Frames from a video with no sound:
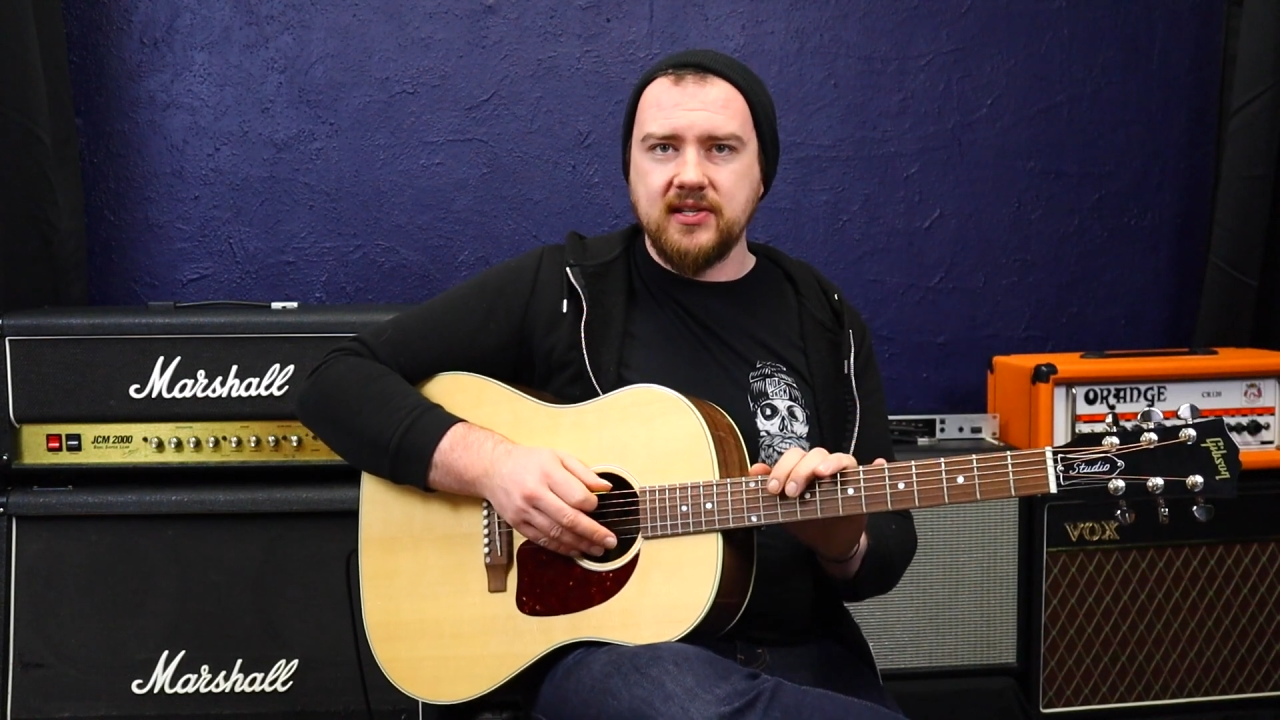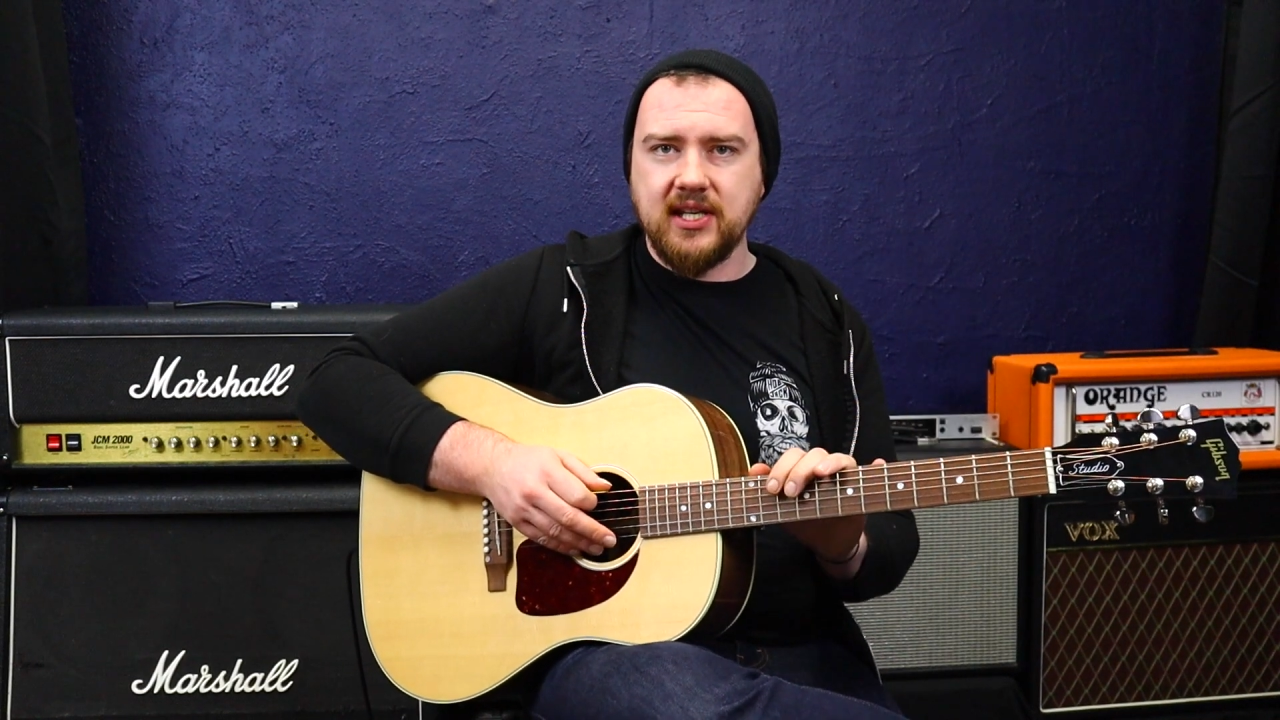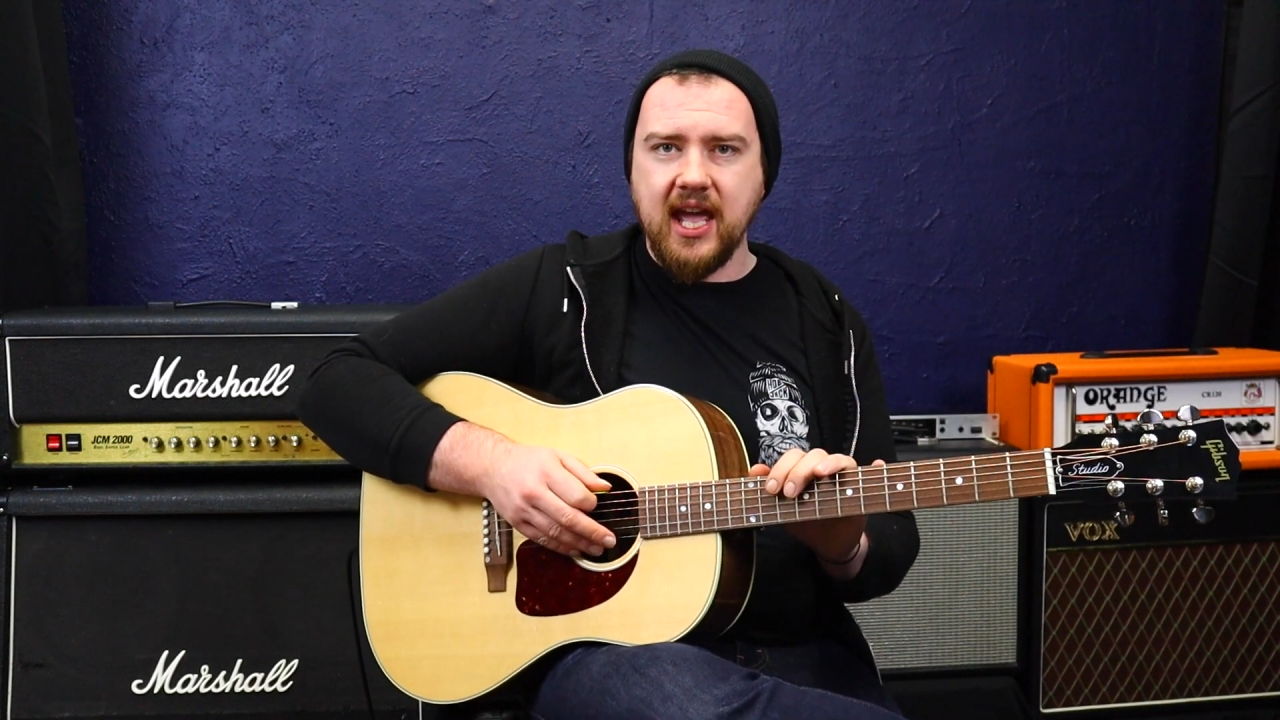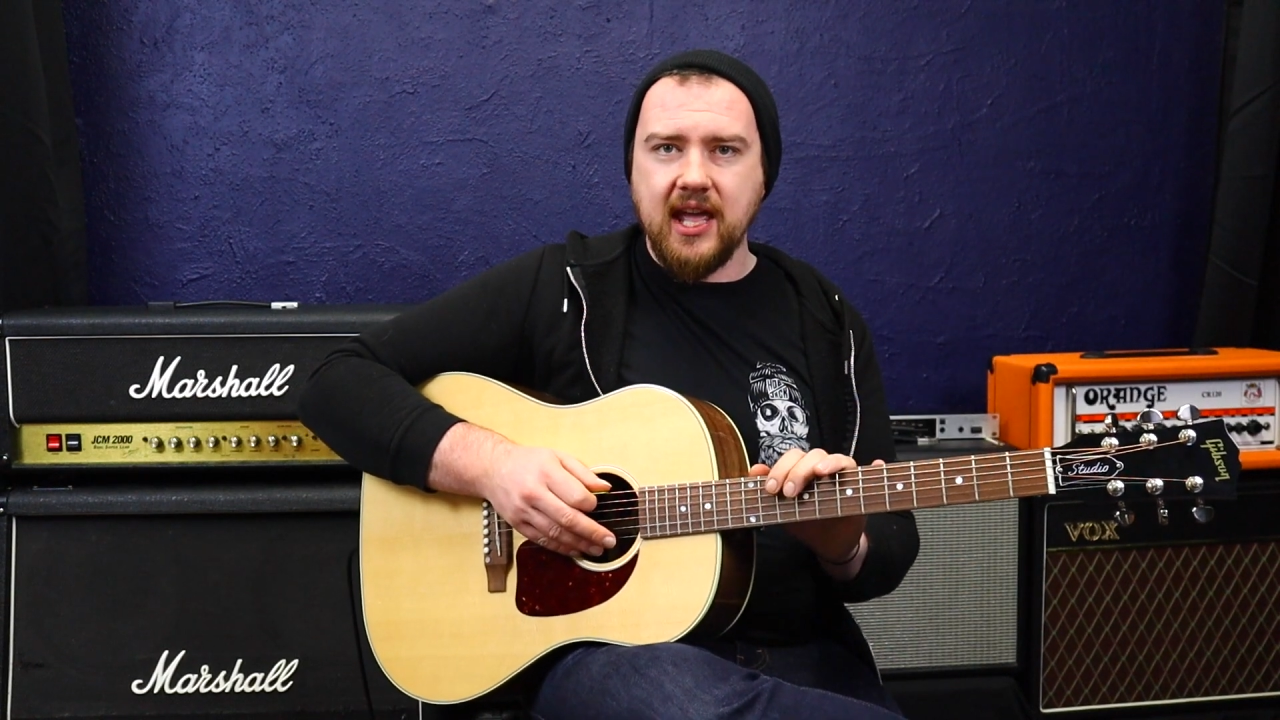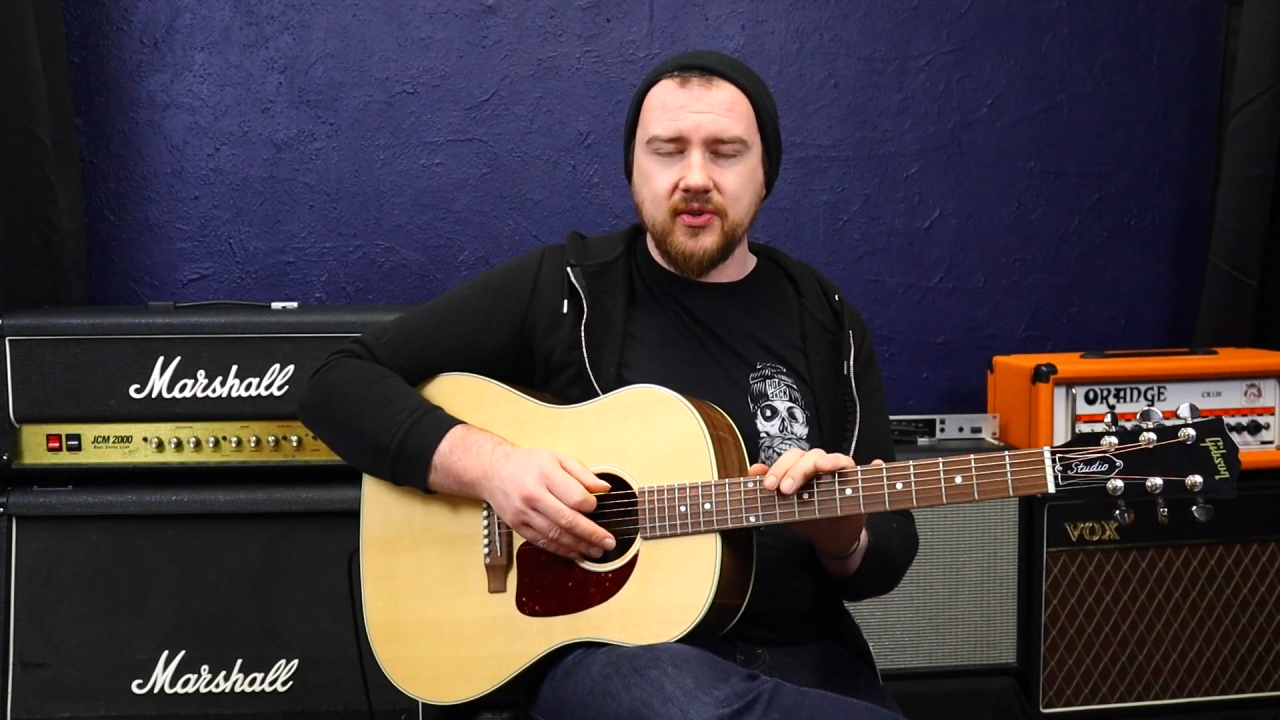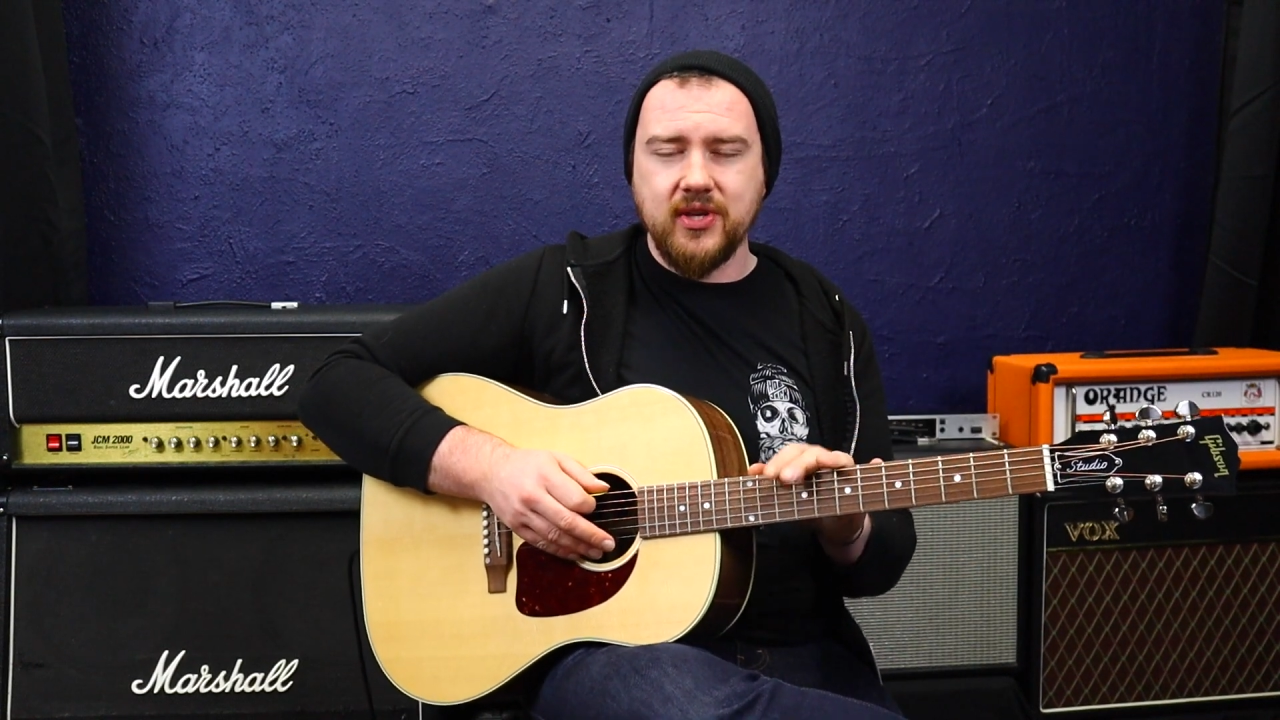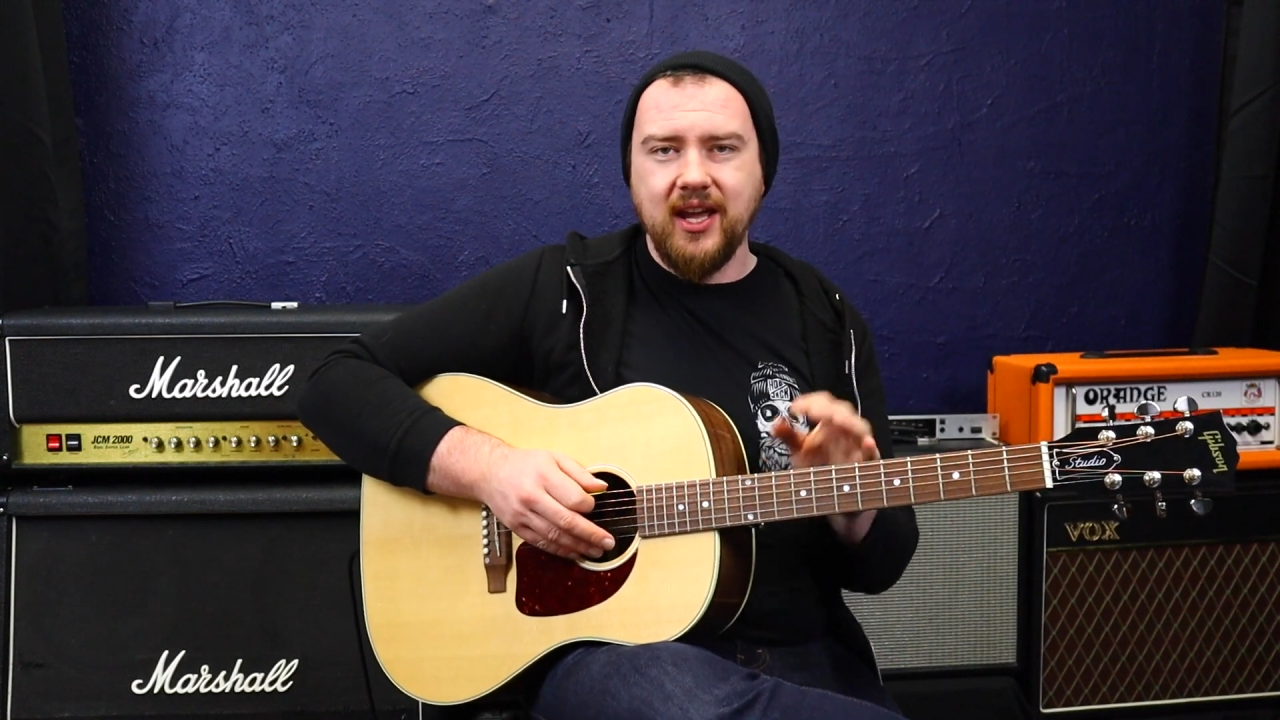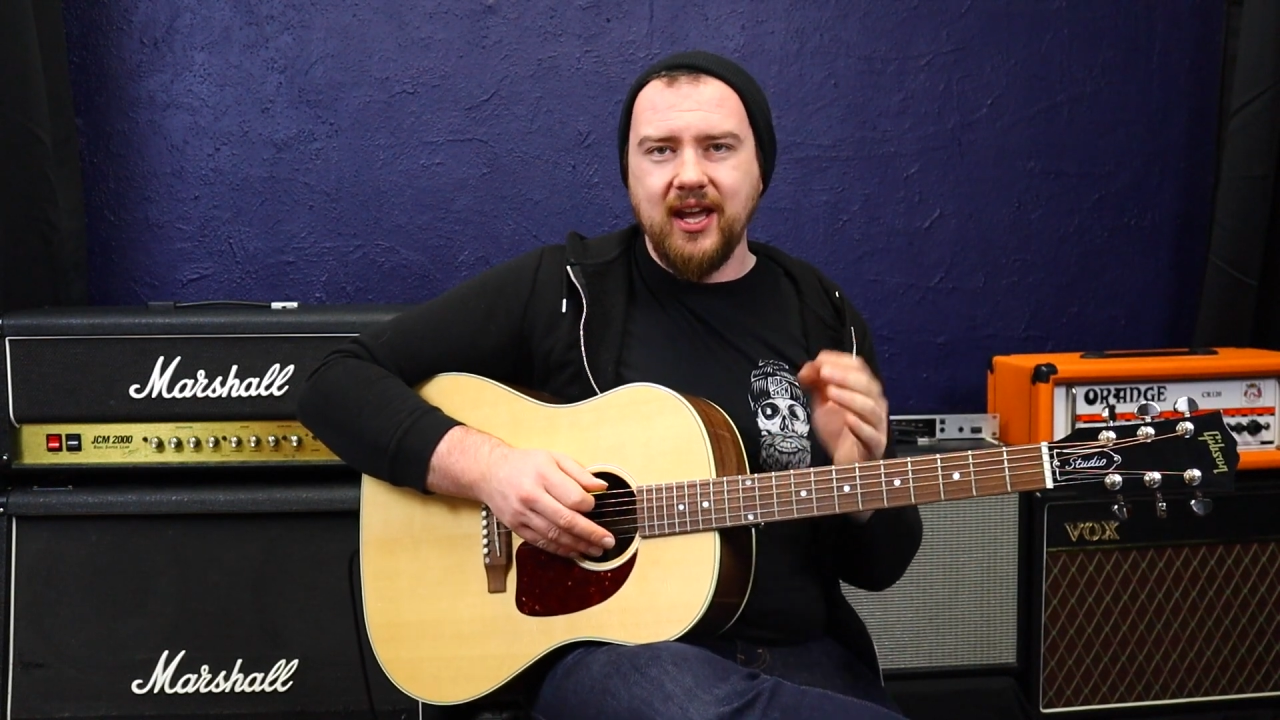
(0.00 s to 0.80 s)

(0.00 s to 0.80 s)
scales.